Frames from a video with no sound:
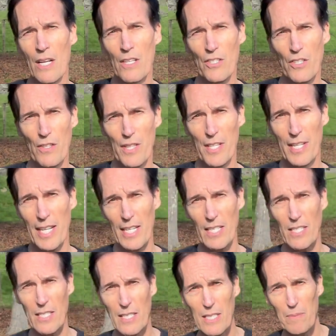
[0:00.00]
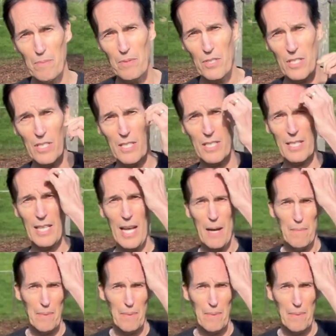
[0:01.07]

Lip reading: So the next step